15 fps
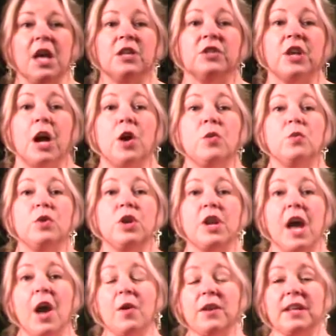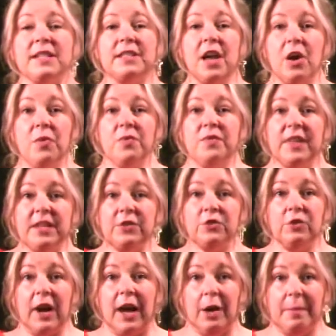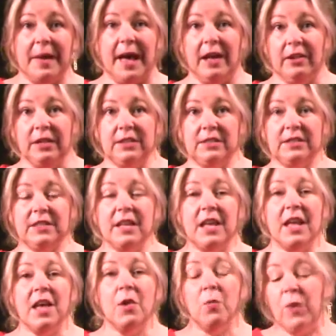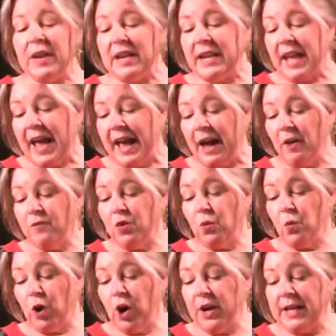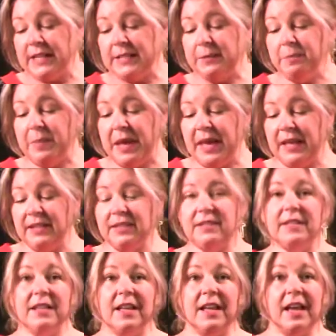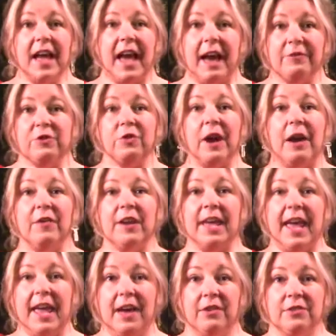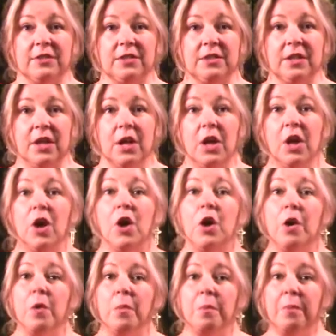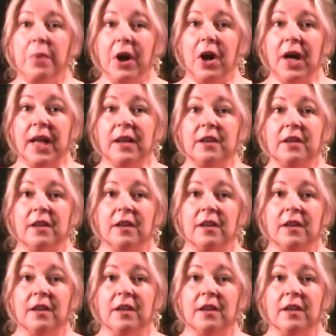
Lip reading: So notice on this trial balance, we didn't have the word expense after our accounts, but